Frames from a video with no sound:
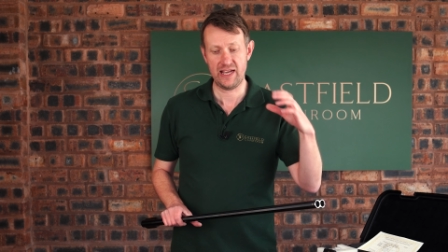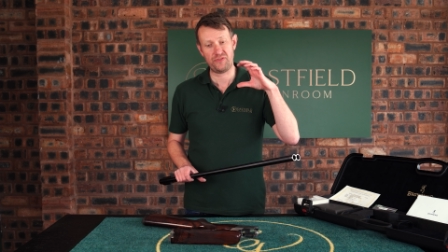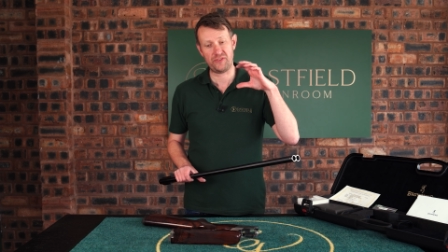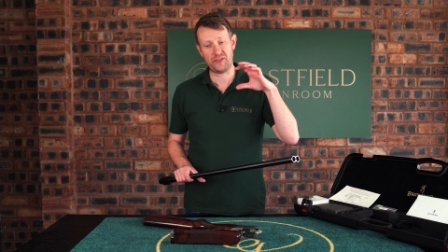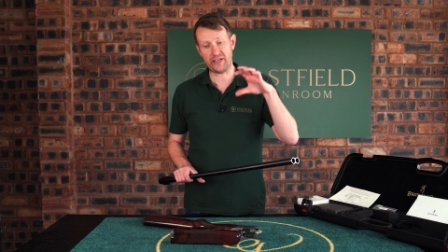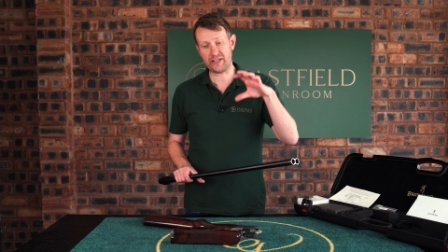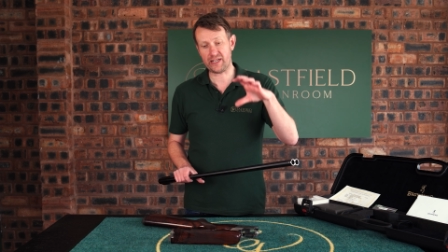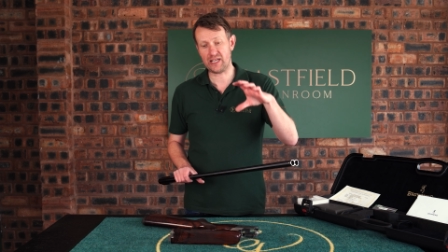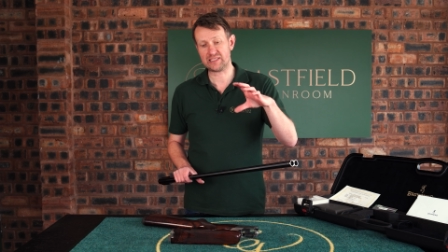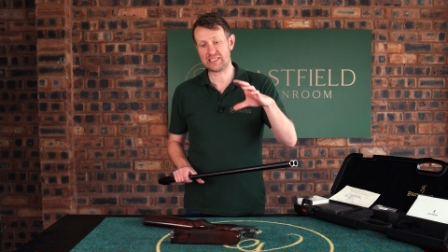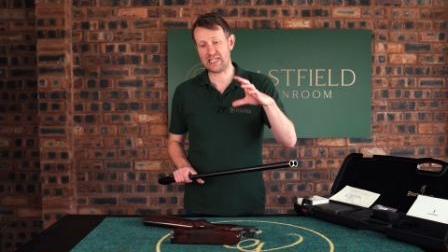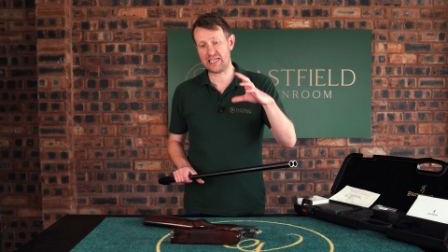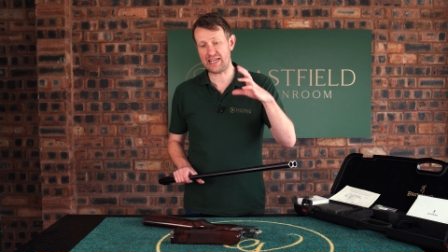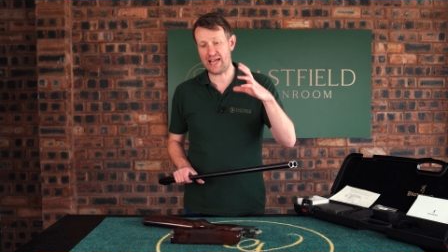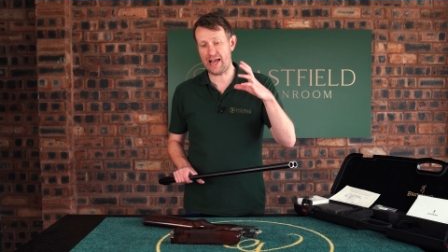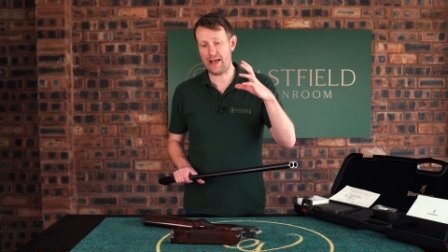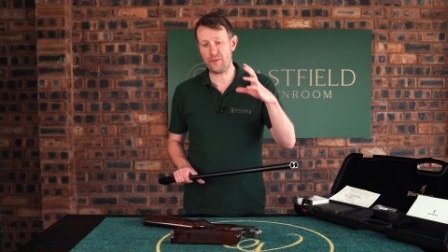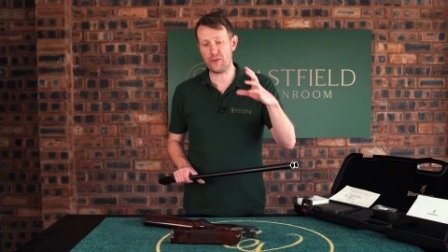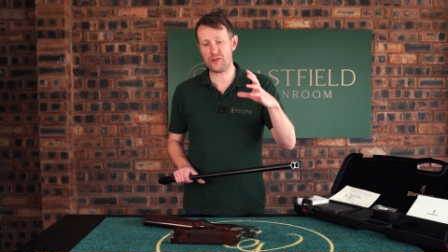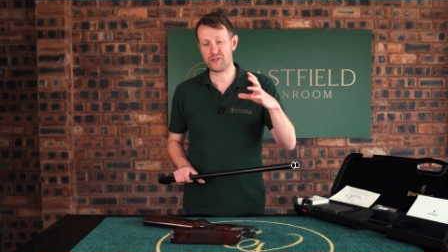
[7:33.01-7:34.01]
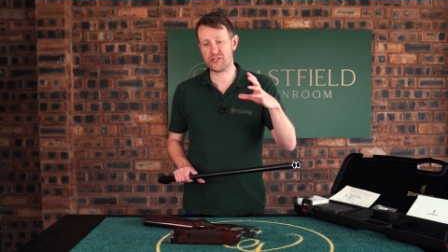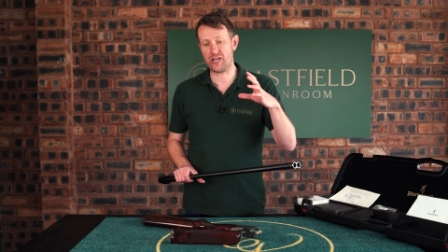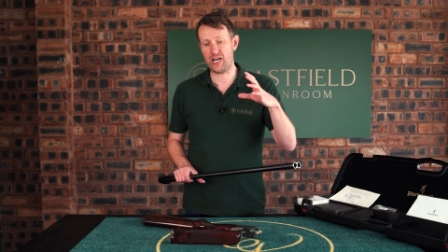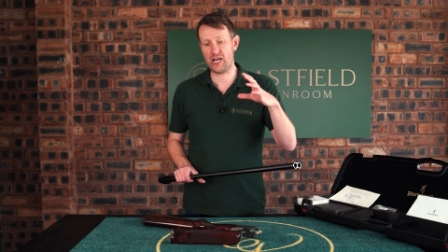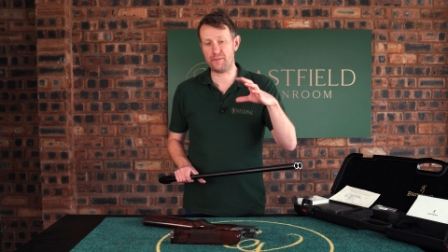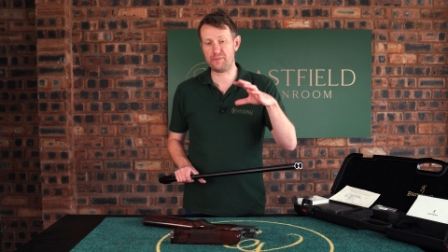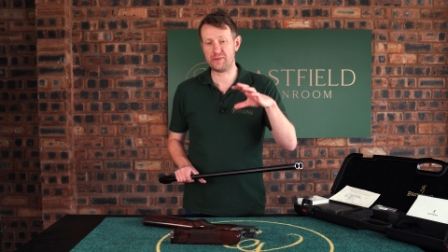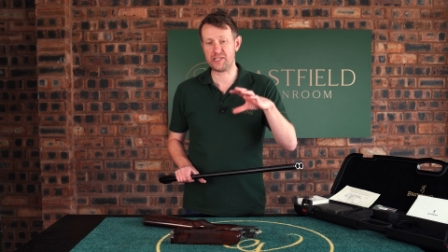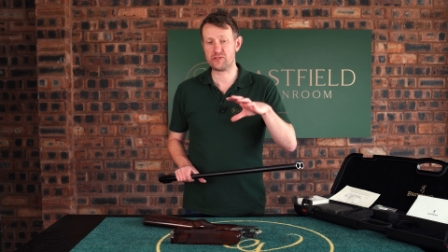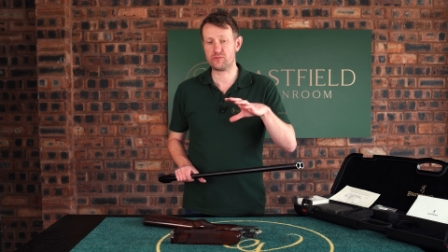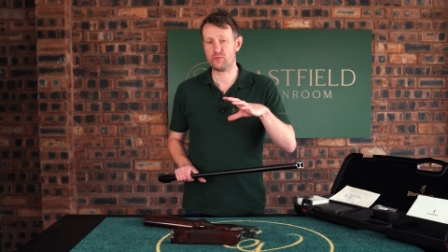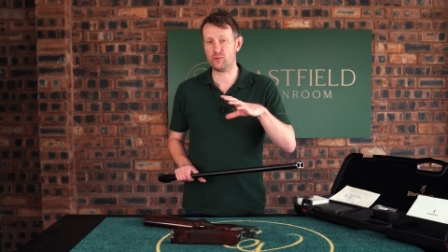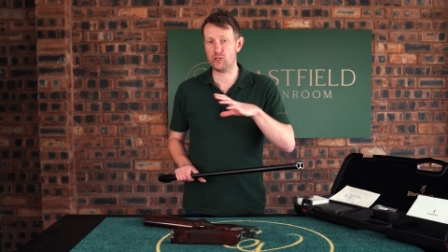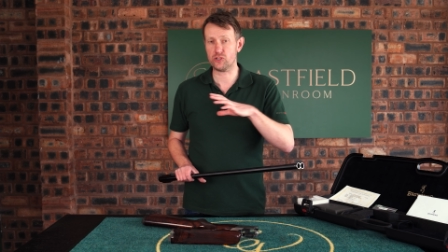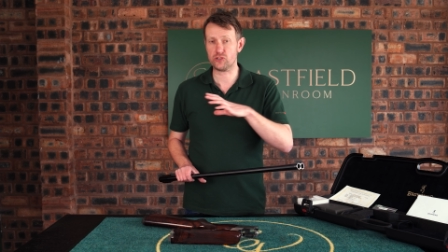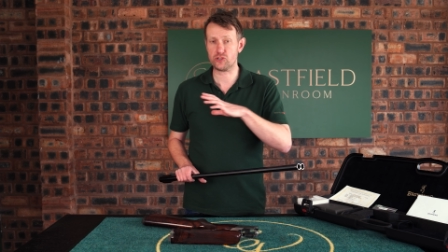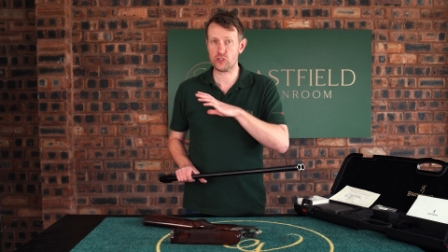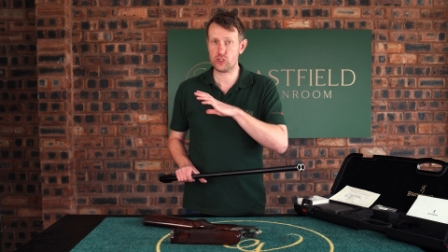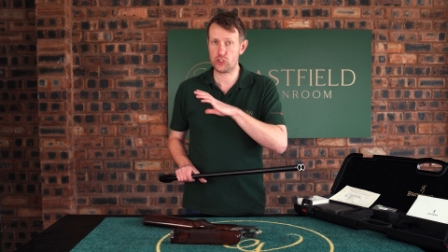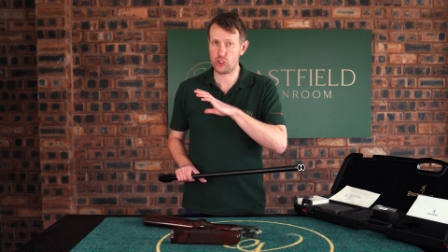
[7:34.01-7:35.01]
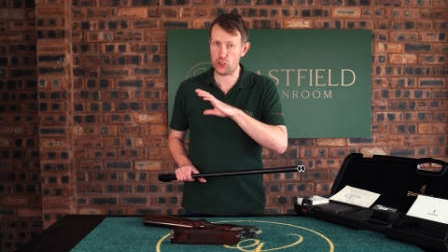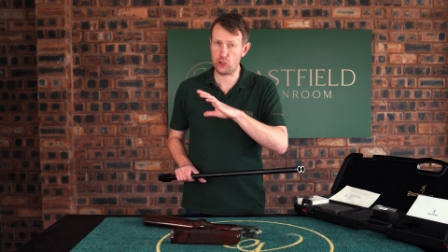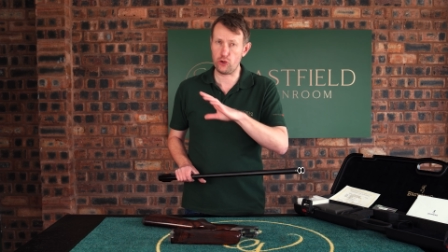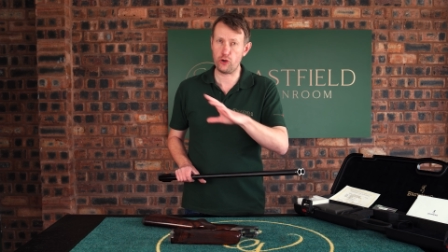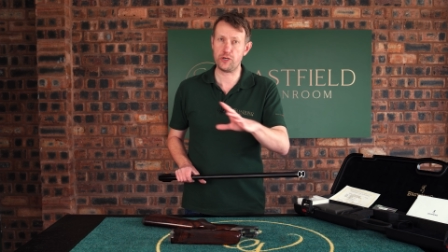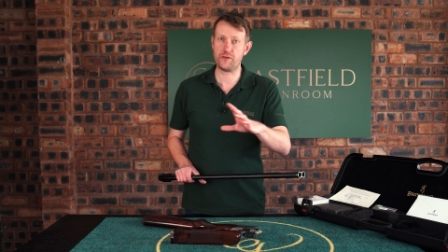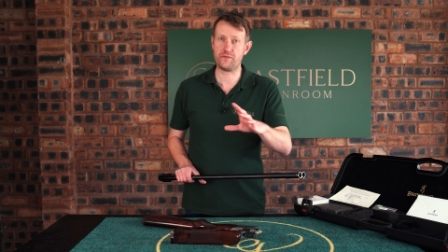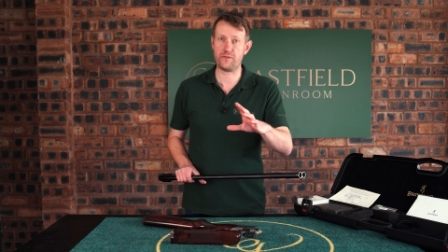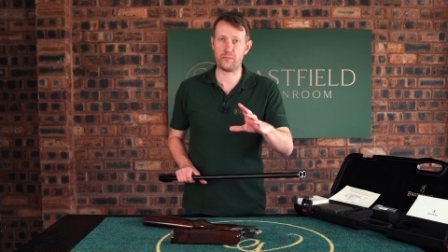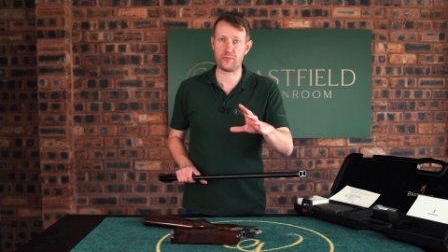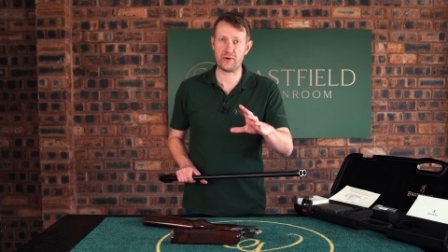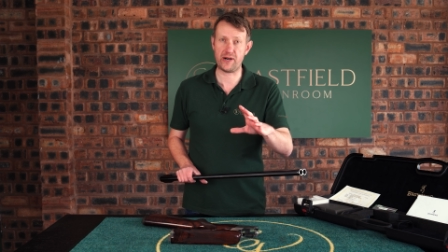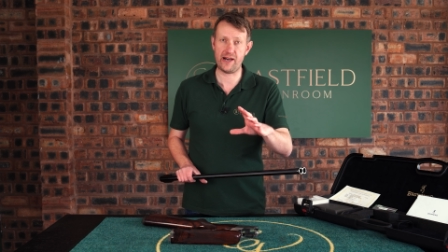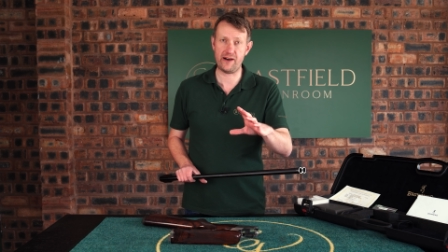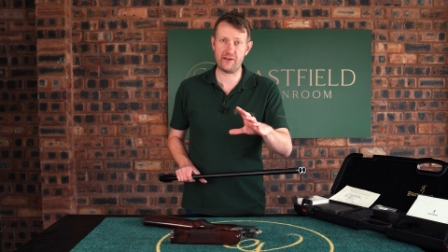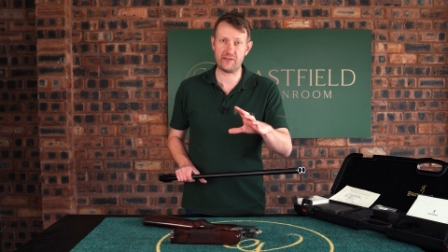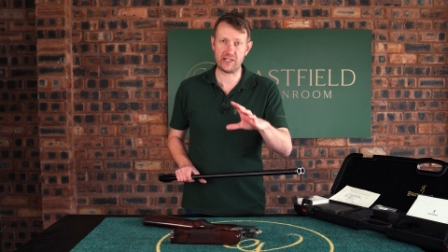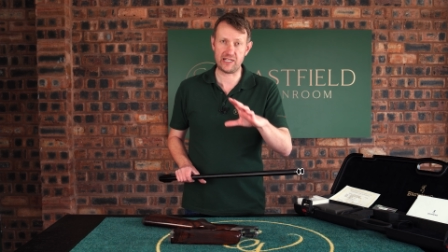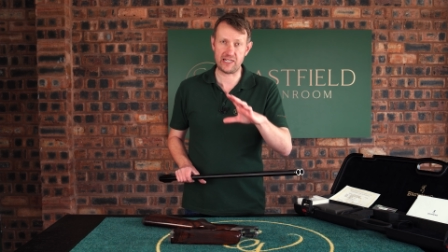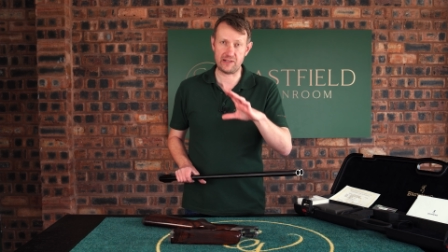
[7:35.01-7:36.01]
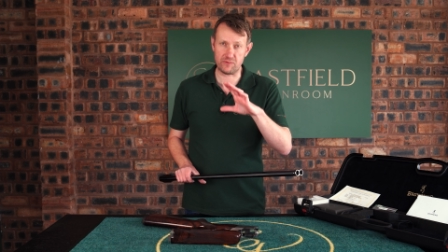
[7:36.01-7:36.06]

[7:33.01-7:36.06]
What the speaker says: Like I said, at the time, this was huge for Browning.